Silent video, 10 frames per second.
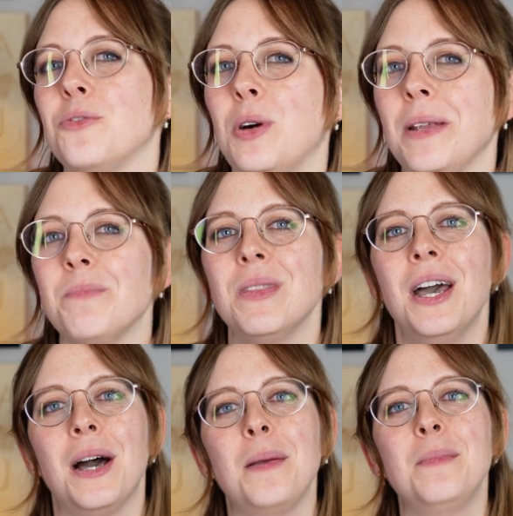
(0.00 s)
of Wine.
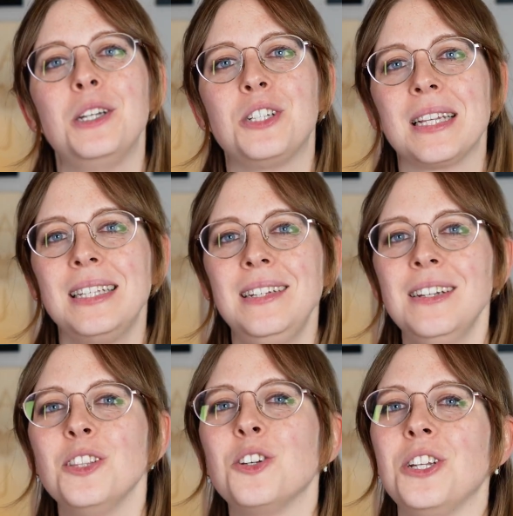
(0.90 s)
I'm
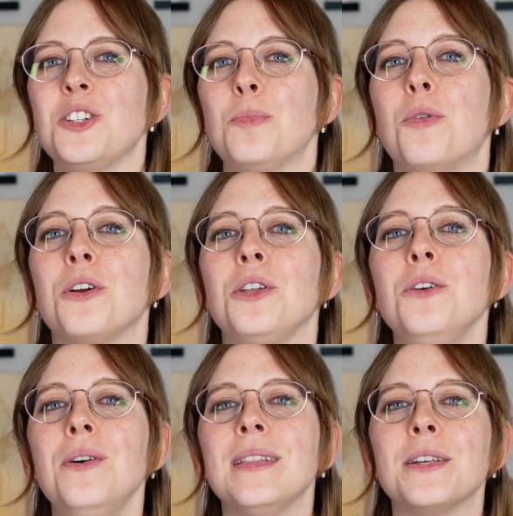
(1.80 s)
Jacqueline, looking to pour
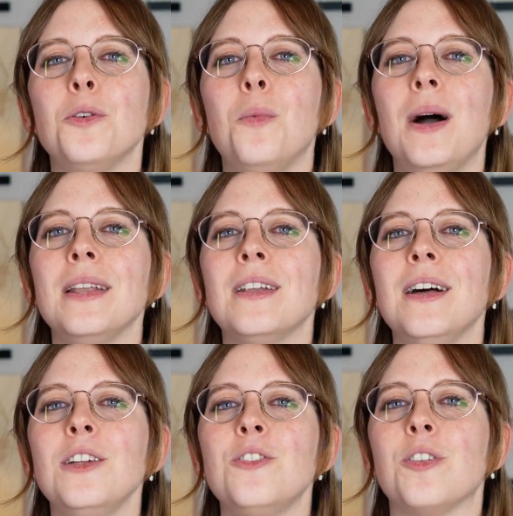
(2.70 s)
you a little wine
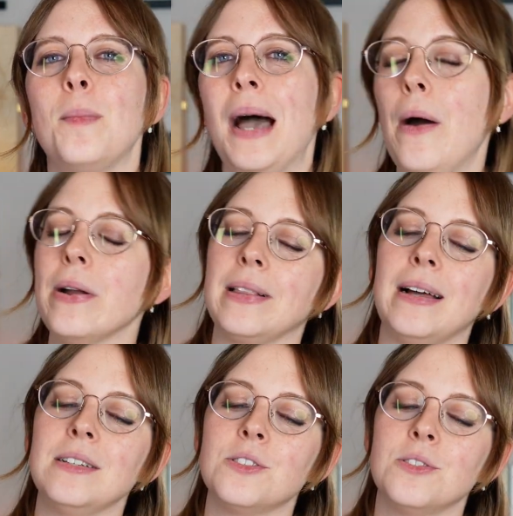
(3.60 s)
knowledge from our
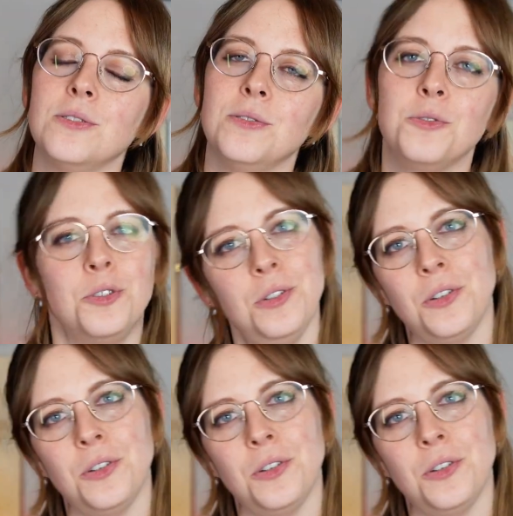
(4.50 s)
glass to